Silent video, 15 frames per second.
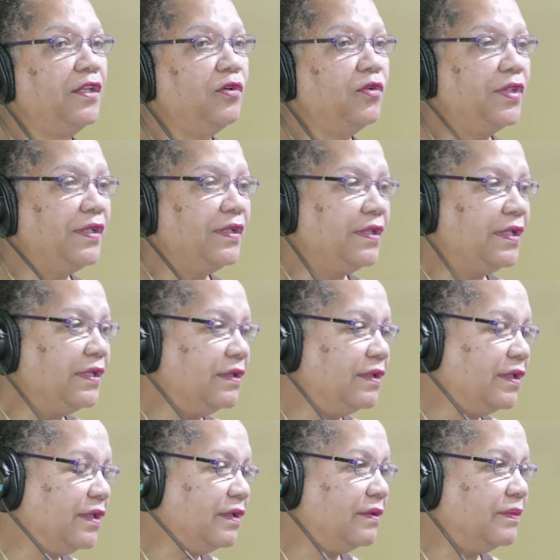you know,
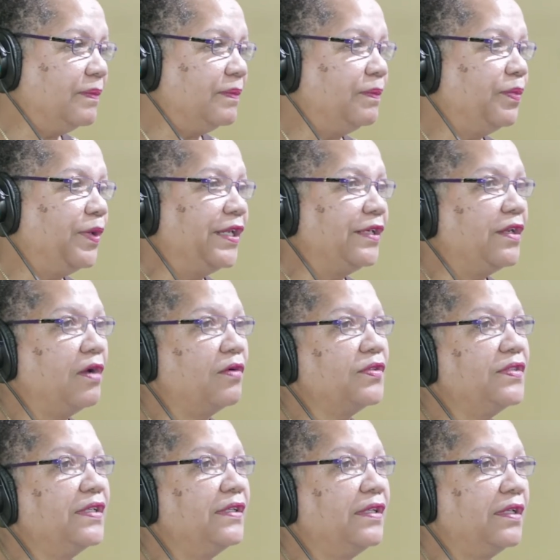the
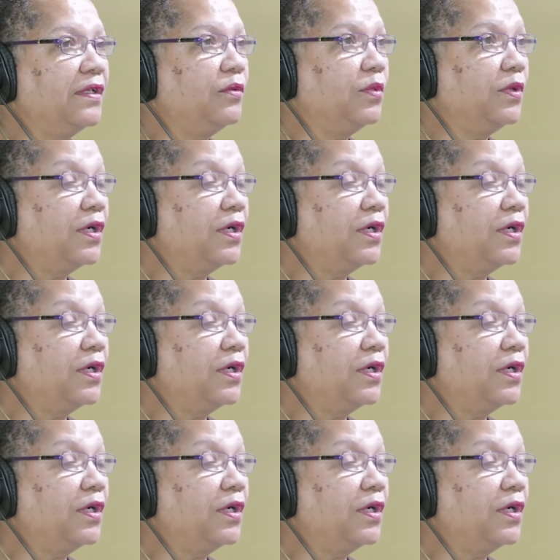breakdowns that